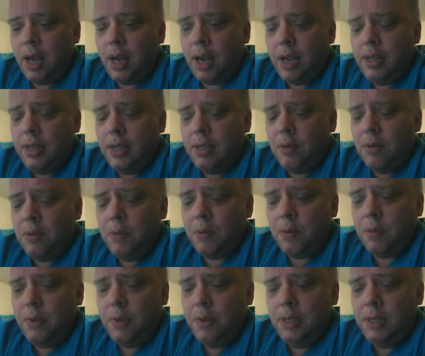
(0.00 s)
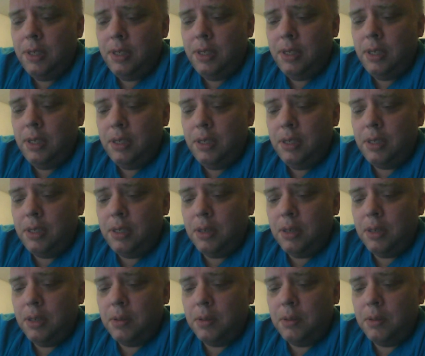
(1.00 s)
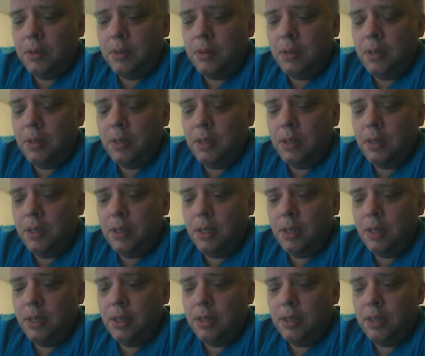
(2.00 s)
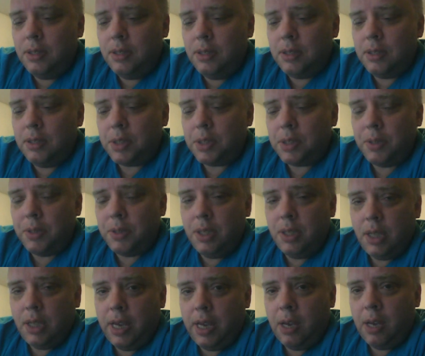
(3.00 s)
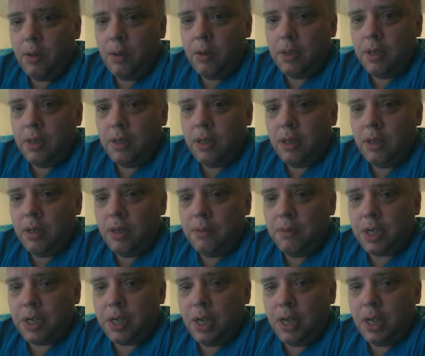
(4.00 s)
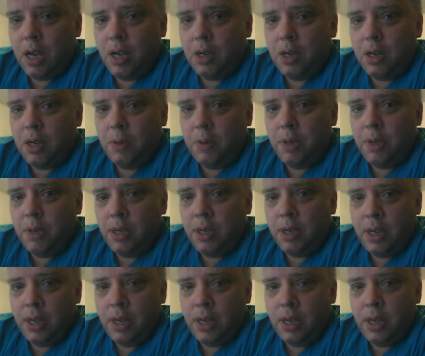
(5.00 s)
I don't really need to know the street layout of Chicago in